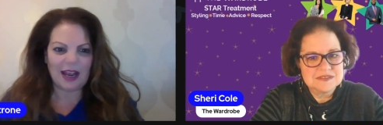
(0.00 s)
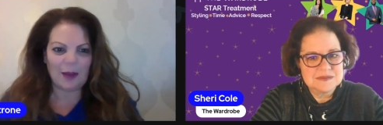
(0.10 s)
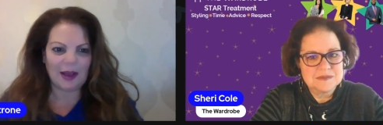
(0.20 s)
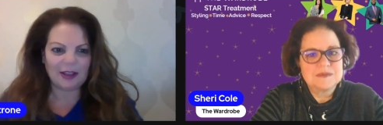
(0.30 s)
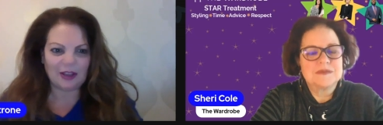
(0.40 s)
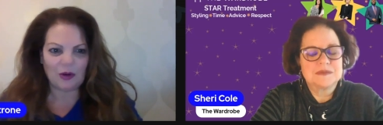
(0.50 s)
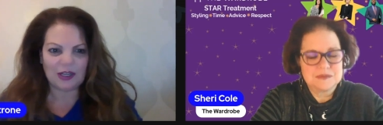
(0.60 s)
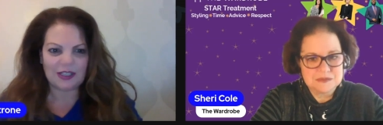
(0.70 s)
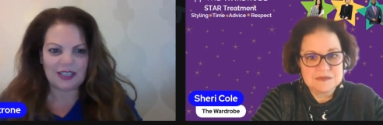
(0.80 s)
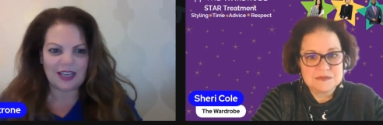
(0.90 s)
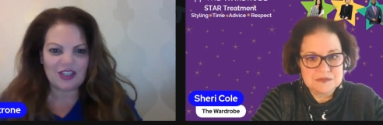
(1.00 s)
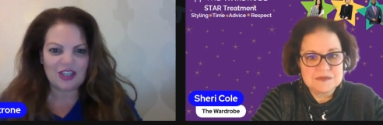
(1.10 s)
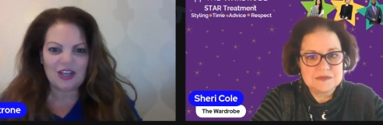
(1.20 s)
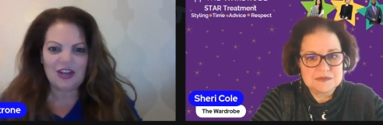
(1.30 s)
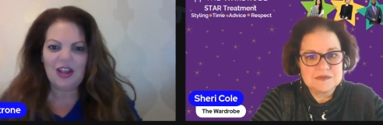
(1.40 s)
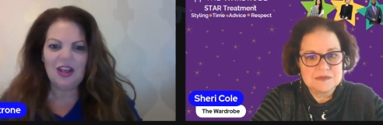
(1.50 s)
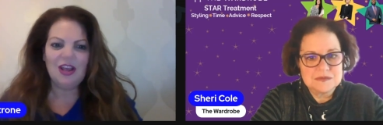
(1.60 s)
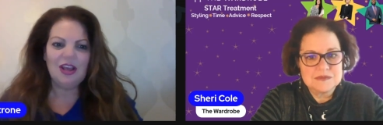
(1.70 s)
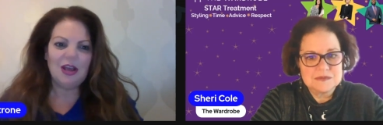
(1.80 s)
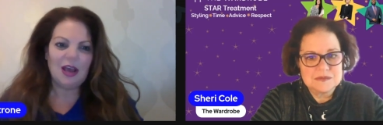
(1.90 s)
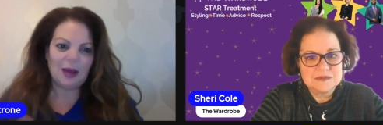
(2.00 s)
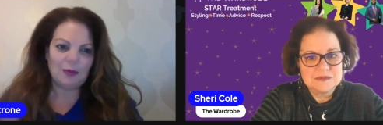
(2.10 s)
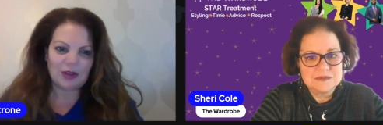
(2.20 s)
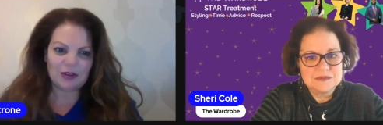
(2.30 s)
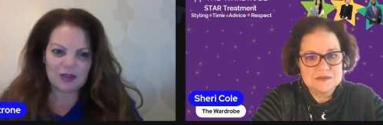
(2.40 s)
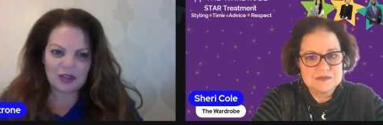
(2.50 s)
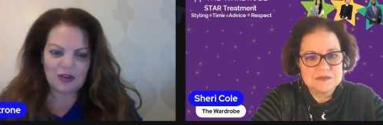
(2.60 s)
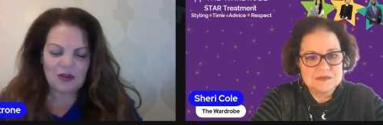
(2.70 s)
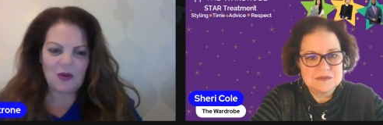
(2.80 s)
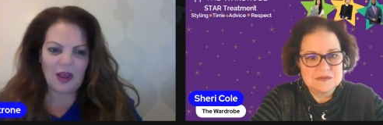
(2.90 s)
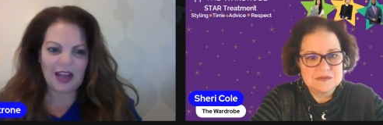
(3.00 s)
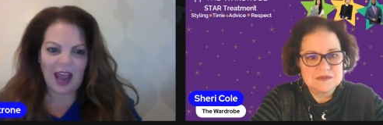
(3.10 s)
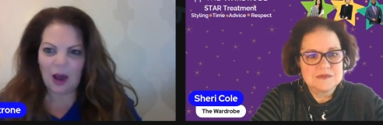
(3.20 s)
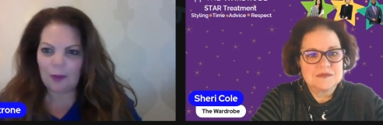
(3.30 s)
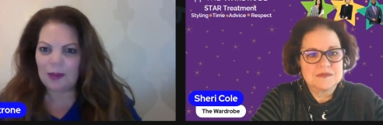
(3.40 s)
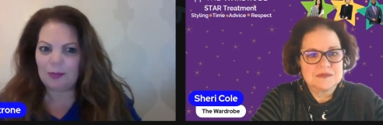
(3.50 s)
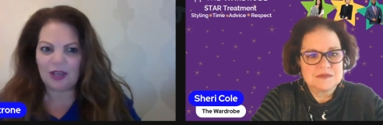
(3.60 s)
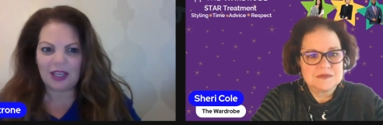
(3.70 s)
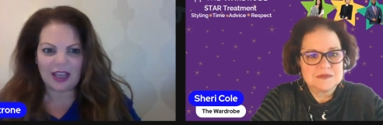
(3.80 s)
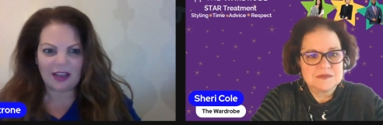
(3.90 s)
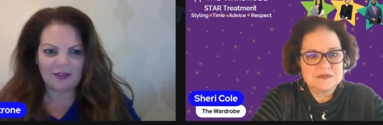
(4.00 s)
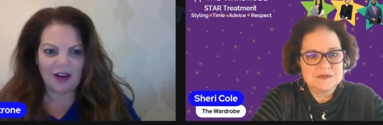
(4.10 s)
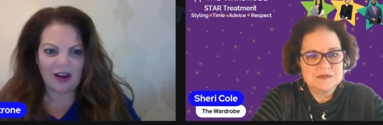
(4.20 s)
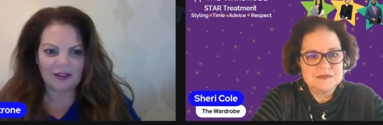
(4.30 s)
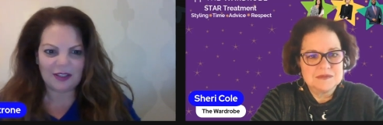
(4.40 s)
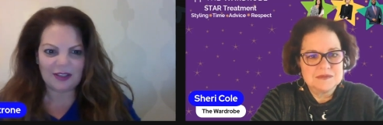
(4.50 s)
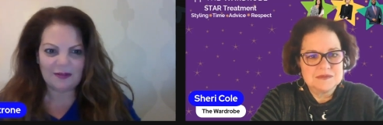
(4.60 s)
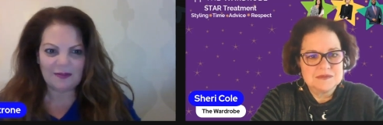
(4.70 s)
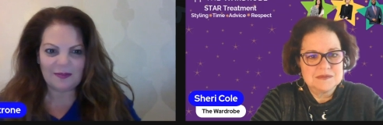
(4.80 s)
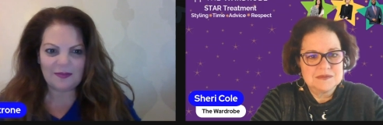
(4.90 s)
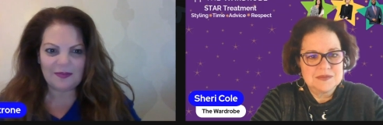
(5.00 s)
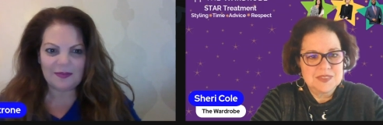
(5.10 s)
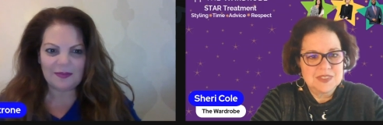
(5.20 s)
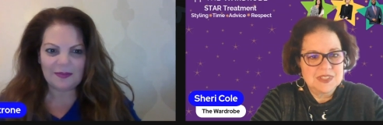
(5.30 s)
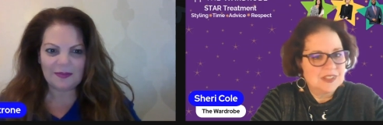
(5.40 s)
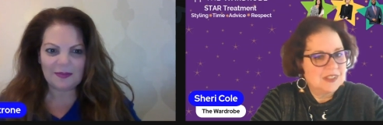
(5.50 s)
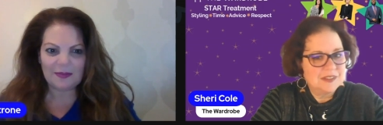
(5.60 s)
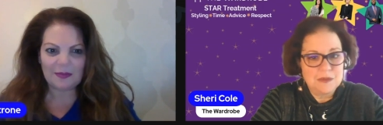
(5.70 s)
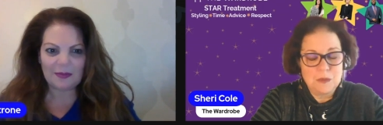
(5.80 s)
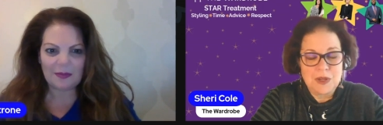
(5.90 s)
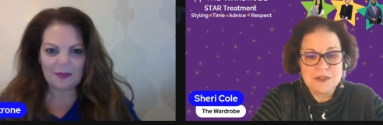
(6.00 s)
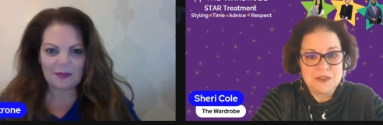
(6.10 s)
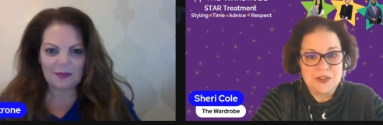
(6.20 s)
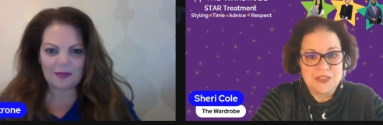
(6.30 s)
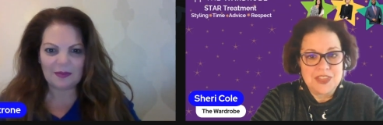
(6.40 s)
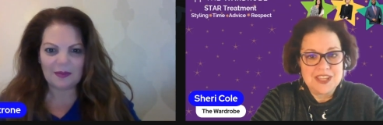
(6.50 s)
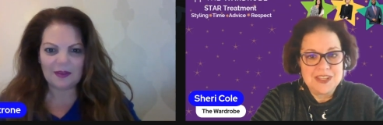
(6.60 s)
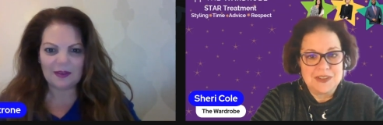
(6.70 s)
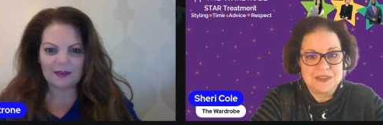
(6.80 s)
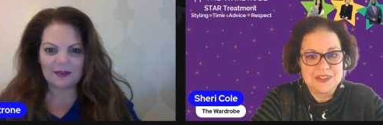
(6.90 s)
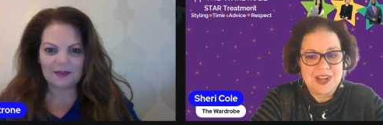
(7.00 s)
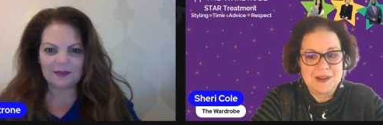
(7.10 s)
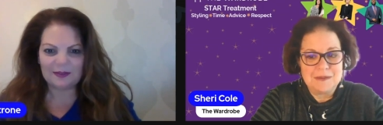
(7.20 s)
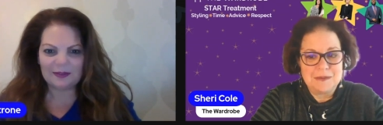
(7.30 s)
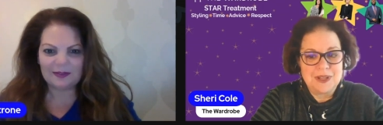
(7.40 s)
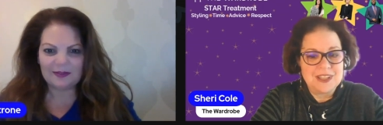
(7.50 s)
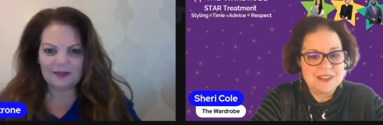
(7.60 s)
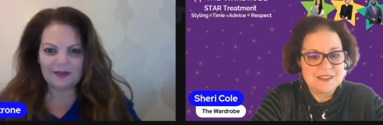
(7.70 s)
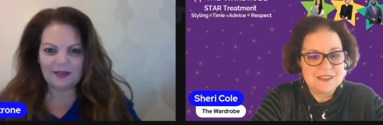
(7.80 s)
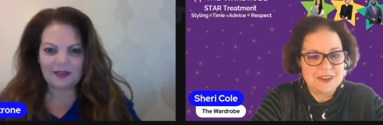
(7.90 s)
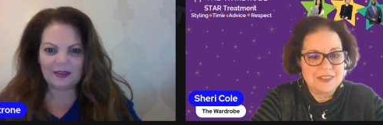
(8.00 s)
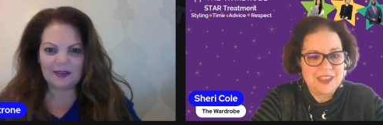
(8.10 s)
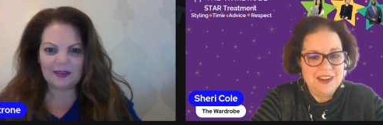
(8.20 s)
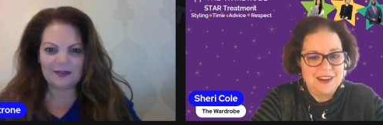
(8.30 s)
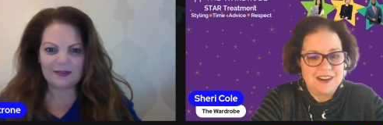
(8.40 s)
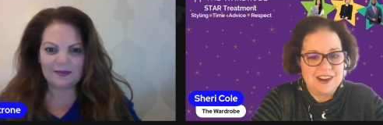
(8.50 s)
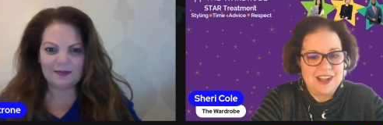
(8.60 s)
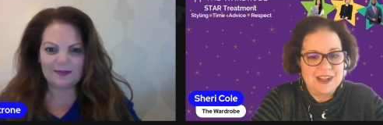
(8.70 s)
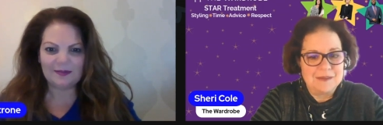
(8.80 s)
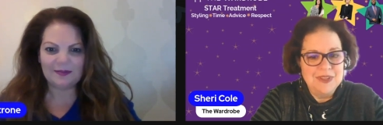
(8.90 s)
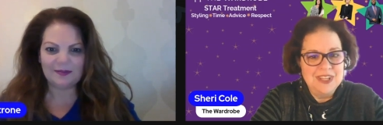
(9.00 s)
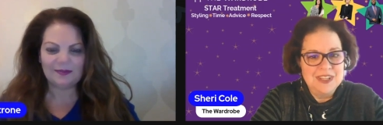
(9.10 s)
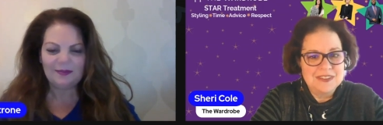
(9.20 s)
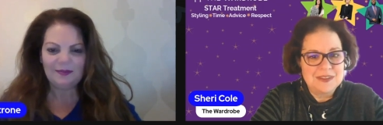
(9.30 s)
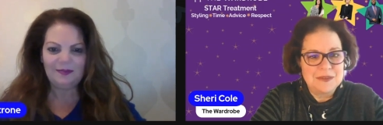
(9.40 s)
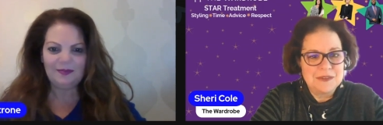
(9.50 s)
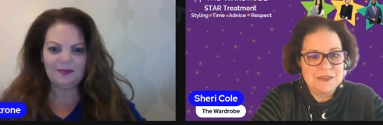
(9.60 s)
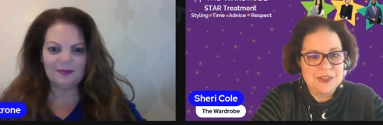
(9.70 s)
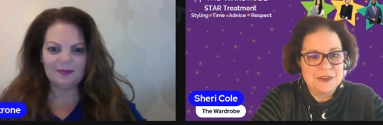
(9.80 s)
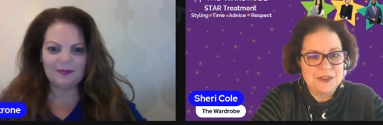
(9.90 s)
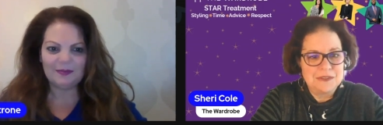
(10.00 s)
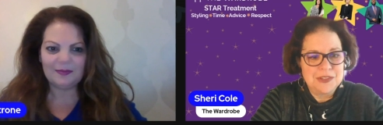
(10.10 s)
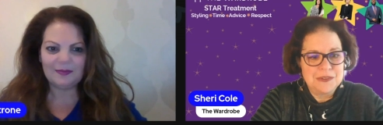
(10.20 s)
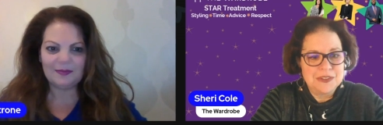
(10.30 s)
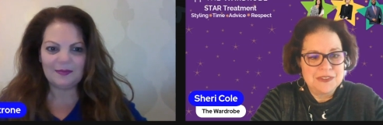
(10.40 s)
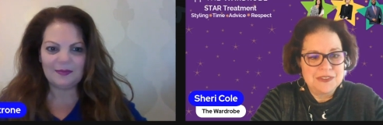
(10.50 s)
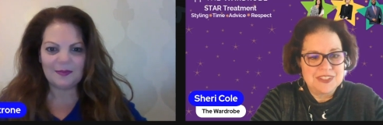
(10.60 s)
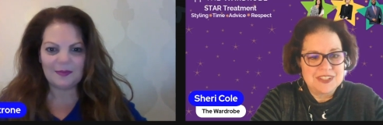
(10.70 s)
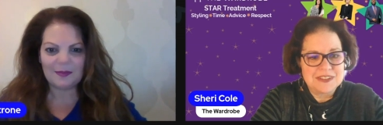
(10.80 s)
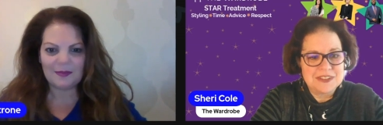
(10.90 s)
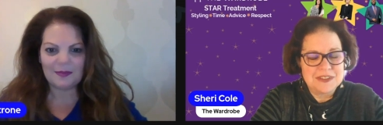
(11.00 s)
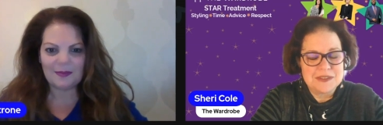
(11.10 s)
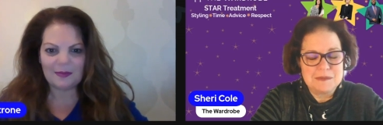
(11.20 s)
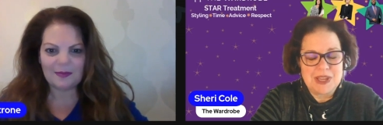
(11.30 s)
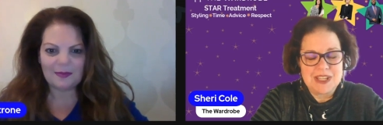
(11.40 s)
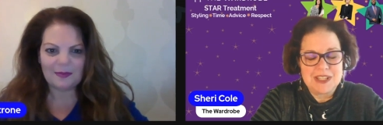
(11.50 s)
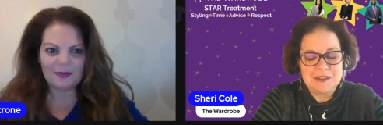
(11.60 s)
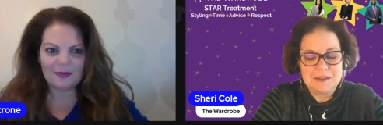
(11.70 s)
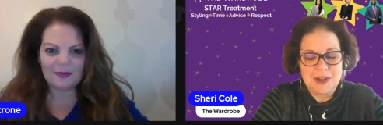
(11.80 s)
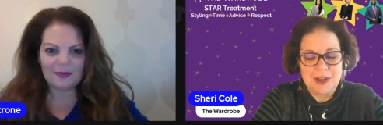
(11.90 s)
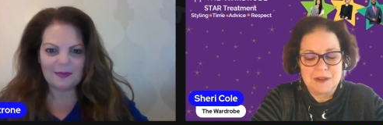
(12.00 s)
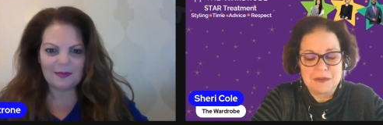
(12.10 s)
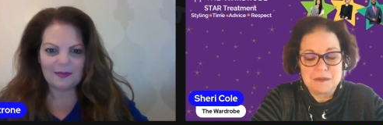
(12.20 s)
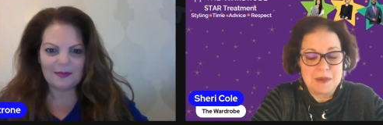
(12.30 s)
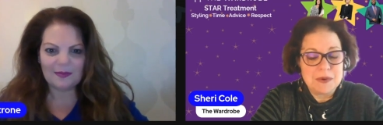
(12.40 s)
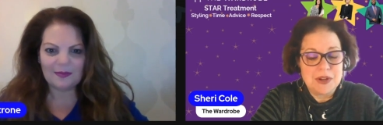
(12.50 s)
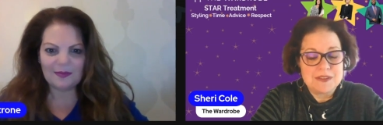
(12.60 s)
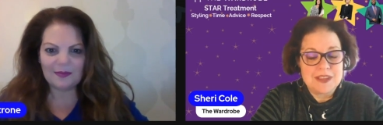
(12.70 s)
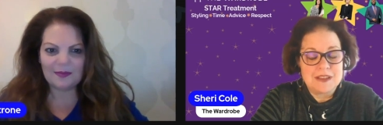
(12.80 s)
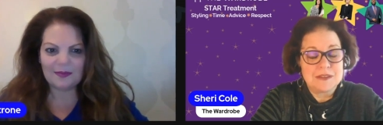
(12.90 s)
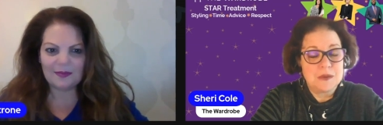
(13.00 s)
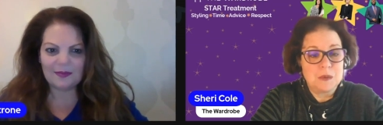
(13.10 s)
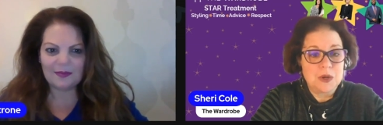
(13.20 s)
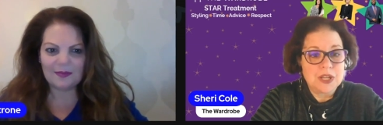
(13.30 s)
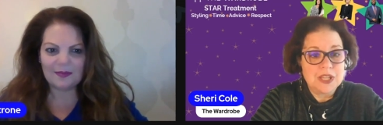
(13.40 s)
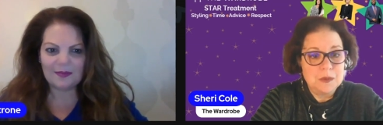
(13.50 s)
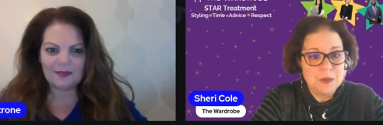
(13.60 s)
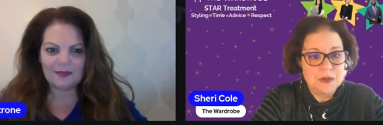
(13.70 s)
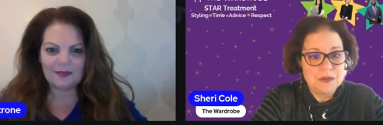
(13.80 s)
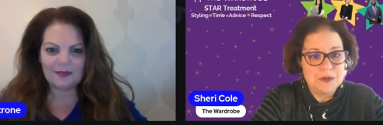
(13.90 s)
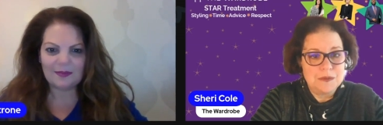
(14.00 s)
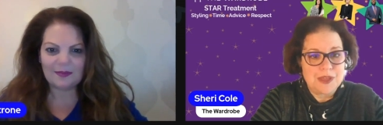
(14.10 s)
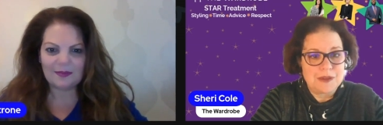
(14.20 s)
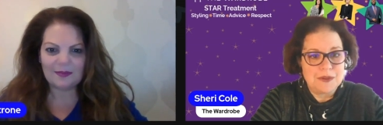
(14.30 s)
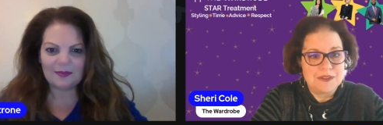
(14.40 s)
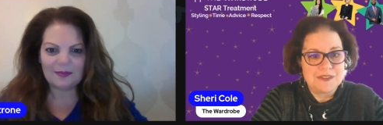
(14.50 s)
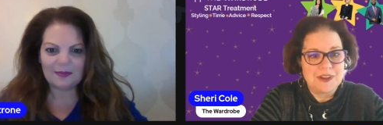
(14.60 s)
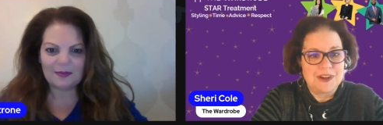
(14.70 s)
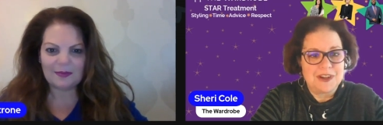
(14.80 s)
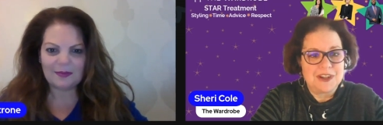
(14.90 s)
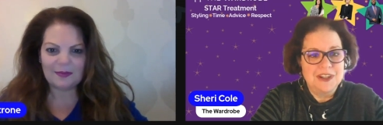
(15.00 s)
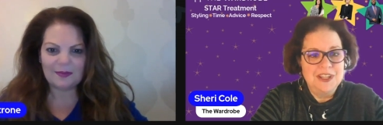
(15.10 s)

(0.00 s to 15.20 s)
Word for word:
Speaker 1: about the
Speaker 2: organization and what you do and how people can get involved. Wonderful. Thank you. Um, well, let's start there. Um, some of your viewers and listeners might uh, remember us as the Working Wardrobe. That was our